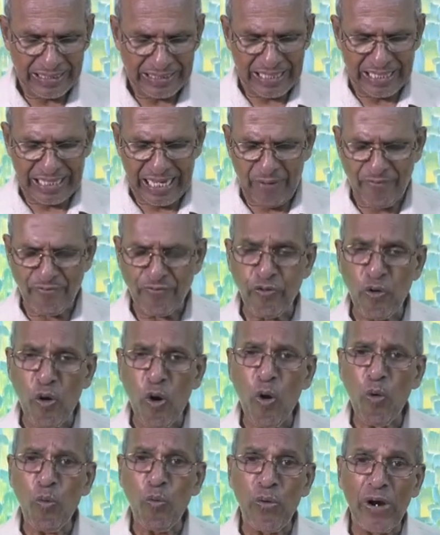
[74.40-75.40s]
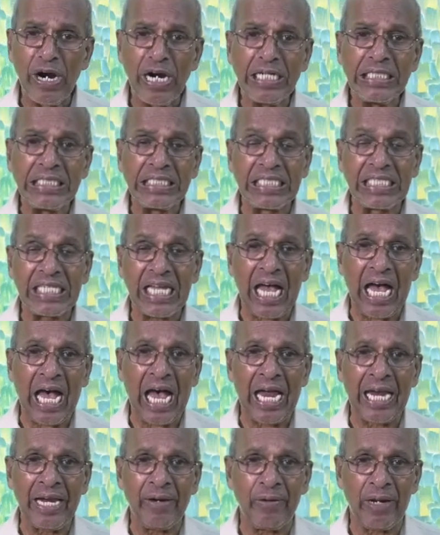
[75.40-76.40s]
There are four words
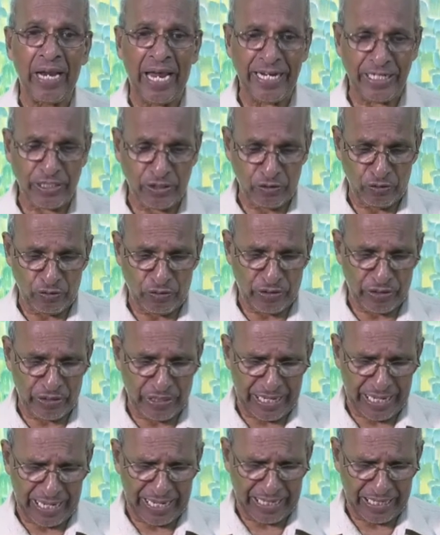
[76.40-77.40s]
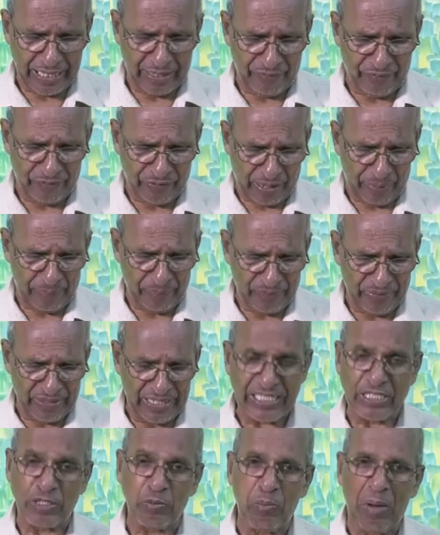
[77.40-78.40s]
I like to take from
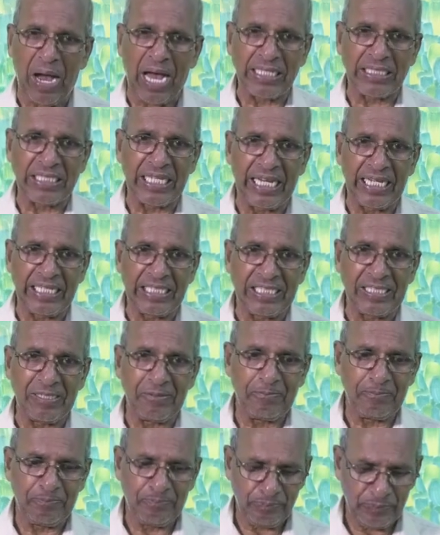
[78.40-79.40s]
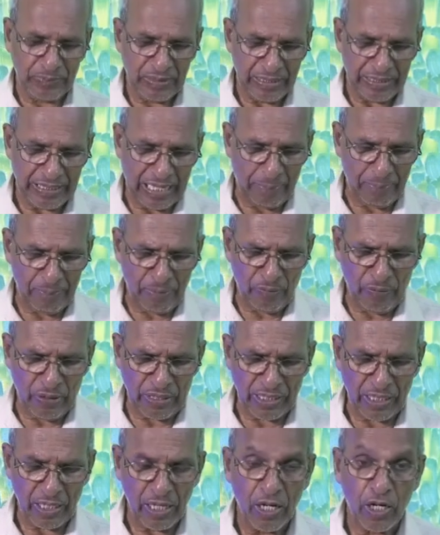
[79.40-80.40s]
this passage. Number
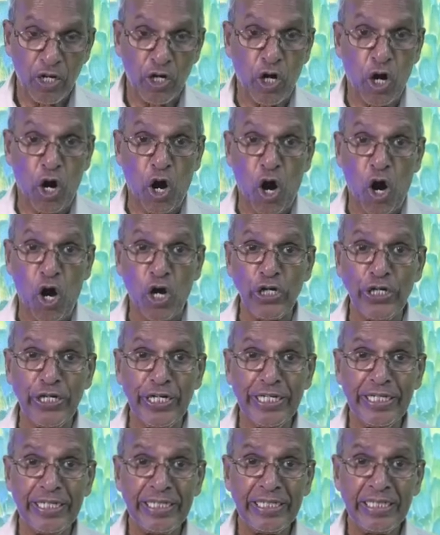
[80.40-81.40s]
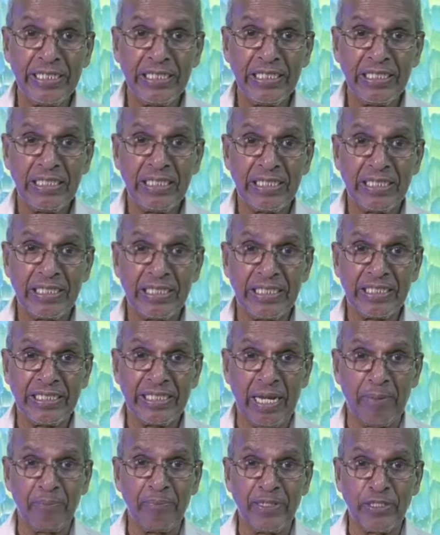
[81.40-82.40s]
one, called.
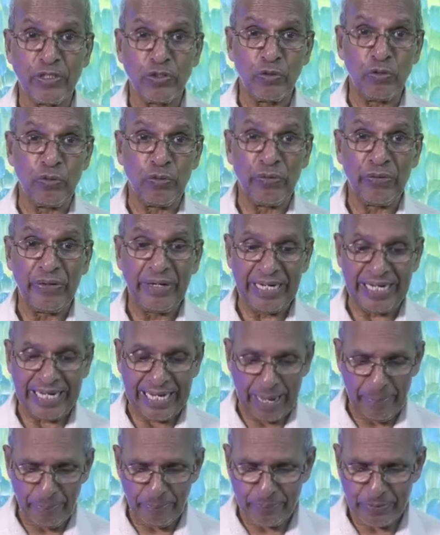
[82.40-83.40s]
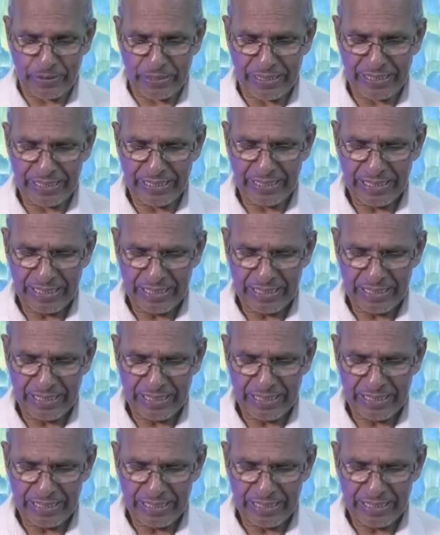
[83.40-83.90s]
Number two, kept.